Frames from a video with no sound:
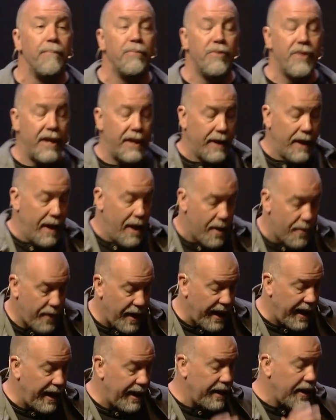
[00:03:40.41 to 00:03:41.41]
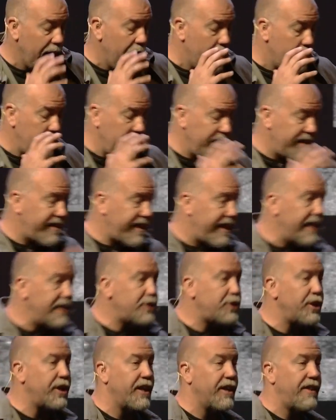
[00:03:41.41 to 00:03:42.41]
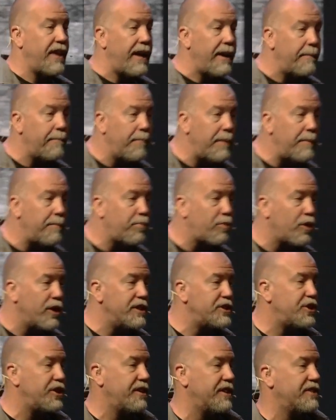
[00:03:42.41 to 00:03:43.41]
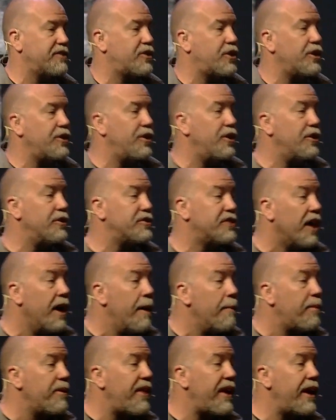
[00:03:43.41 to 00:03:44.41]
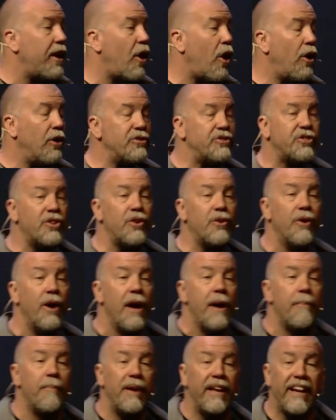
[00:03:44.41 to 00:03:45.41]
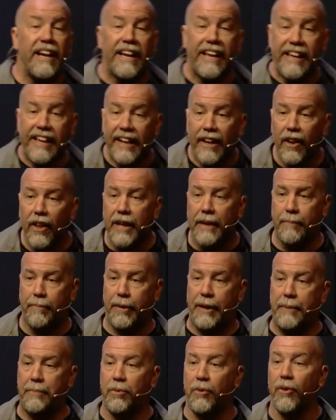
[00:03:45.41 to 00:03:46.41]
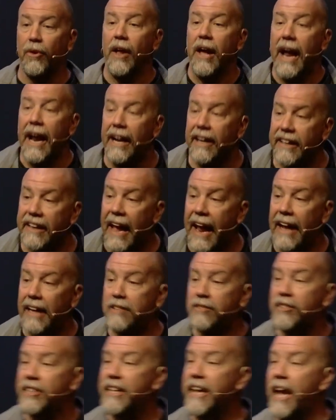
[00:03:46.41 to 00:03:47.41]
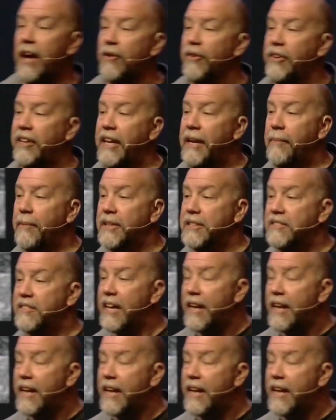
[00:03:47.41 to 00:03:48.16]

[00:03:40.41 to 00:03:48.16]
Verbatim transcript: that they had been teaching and they had been preaching this good news, but they had also been healing people and casting out demons.